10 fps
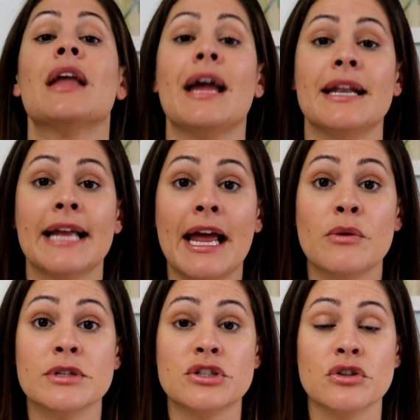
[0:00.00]
And
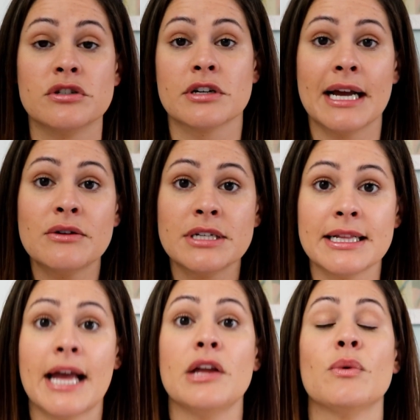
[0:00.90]
again, when students are counting
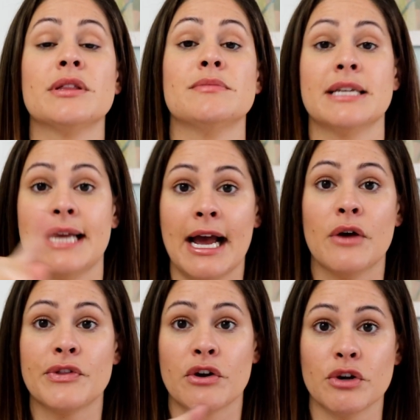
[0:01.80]
that, you want them to
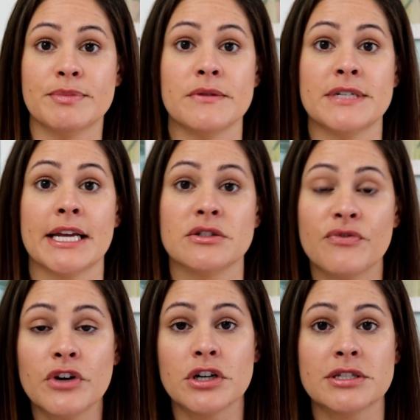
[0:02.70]
count the groups of
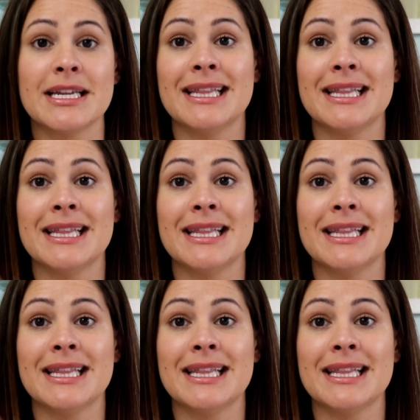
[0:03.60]
10s first